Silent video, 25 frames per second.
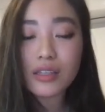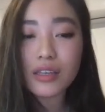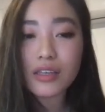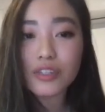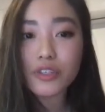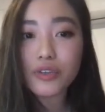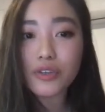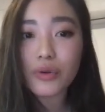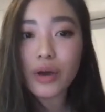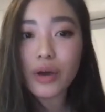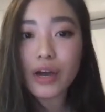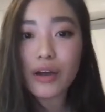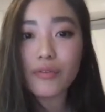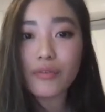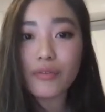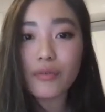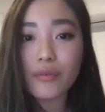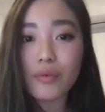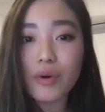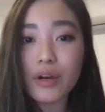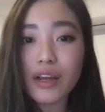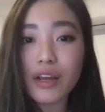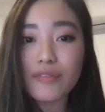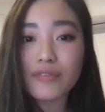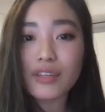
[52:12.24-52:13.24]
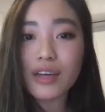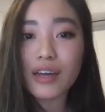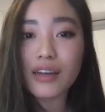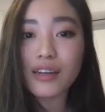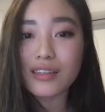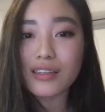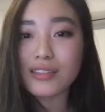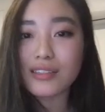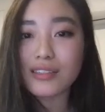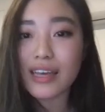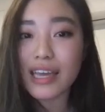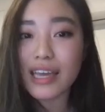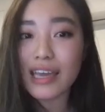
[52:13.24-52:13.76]
So what I've done
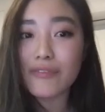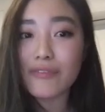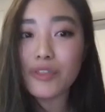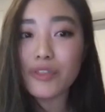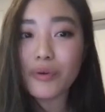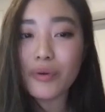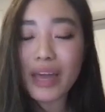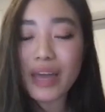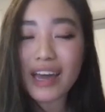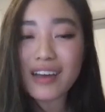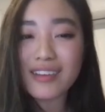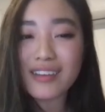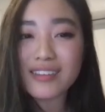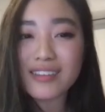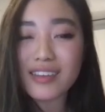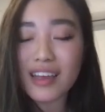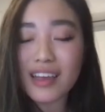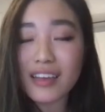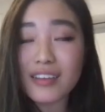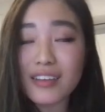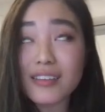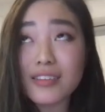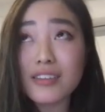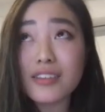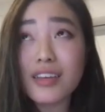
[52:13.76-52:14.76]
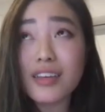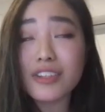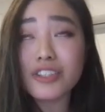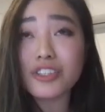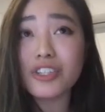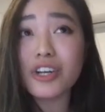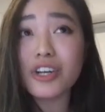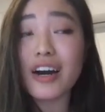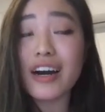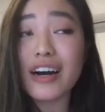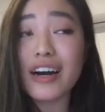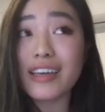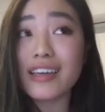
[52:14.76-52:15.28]
is like, even though he has such a
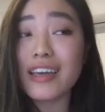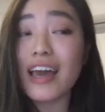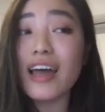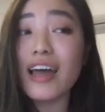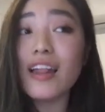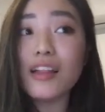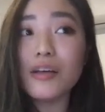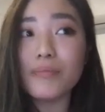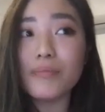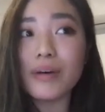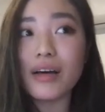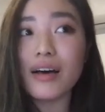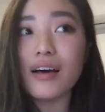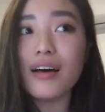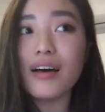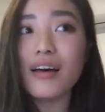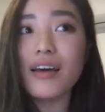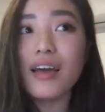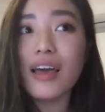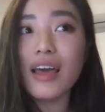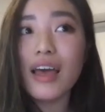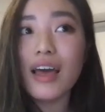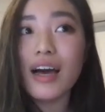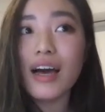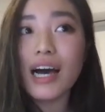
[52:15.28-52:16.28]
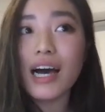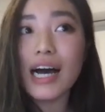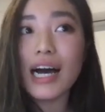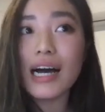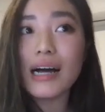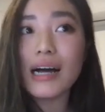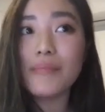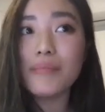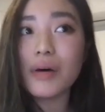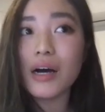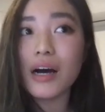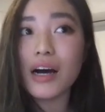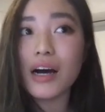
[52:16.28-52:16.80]
high caliber,
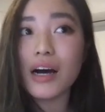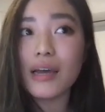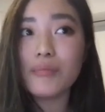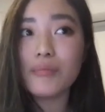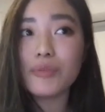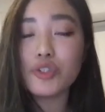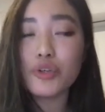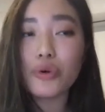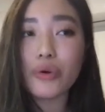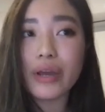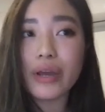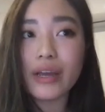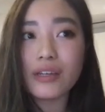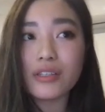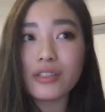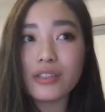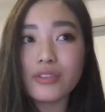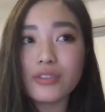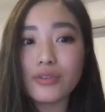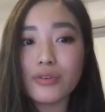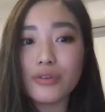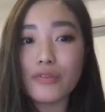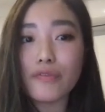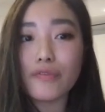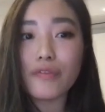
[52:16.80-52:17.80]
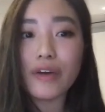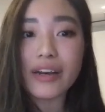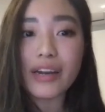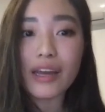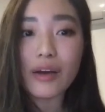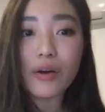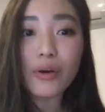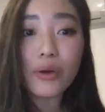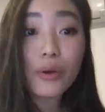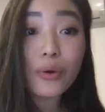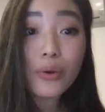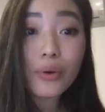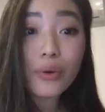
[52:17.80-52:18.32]
I'm trying to find
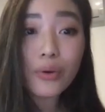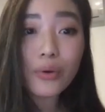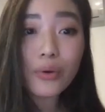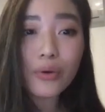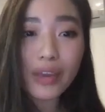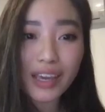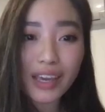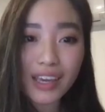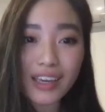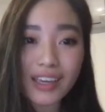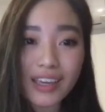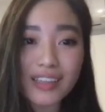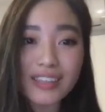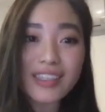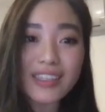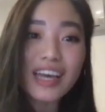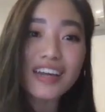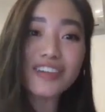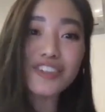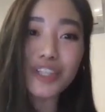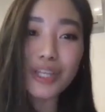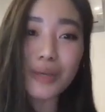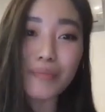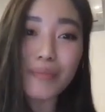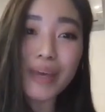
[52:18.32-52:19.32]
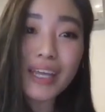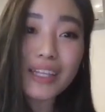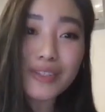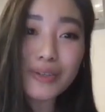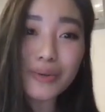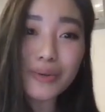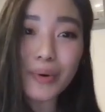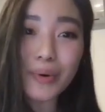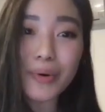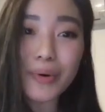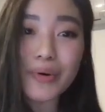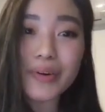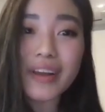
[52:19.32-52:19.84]
out who he's actually
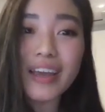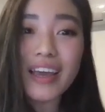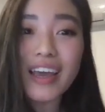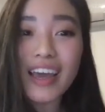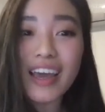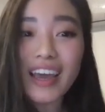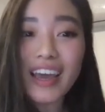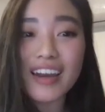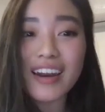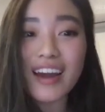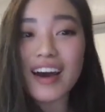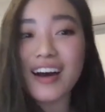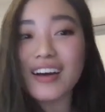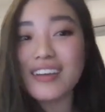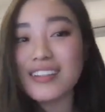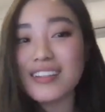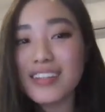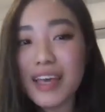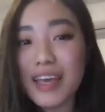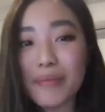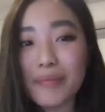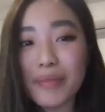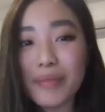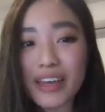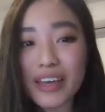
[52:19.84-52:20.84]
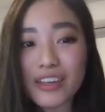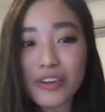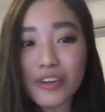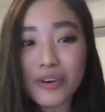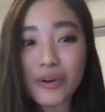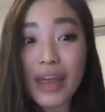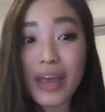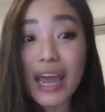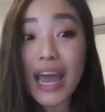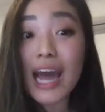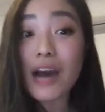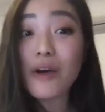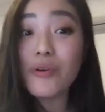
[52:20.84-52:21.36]
mentored and ask them like, you
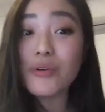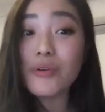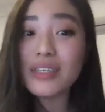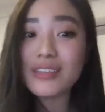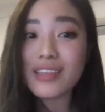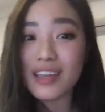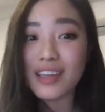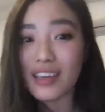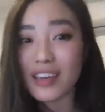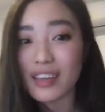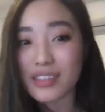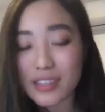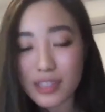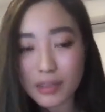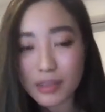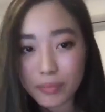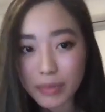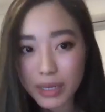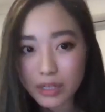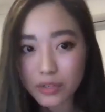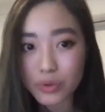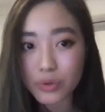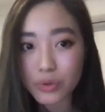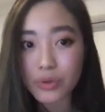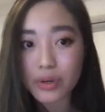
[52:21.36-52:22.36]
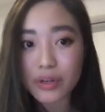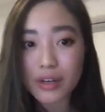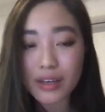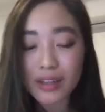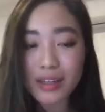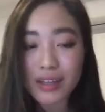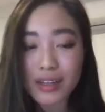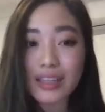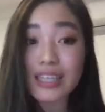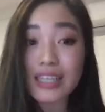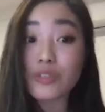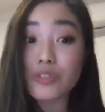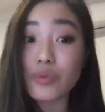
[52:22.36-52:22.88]
know, how is he as a mentor? And I
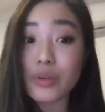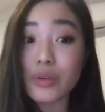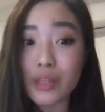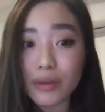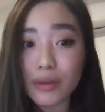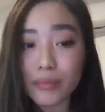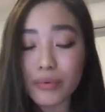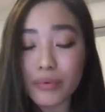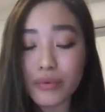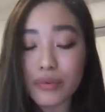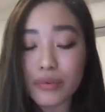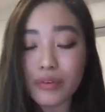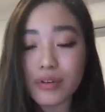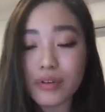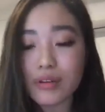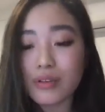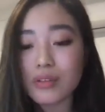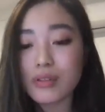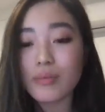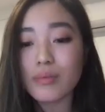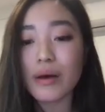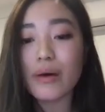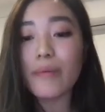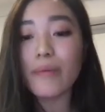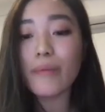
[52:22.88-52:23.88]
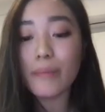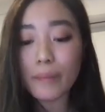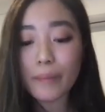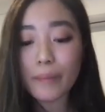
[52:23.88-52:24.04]
think that's really important as well.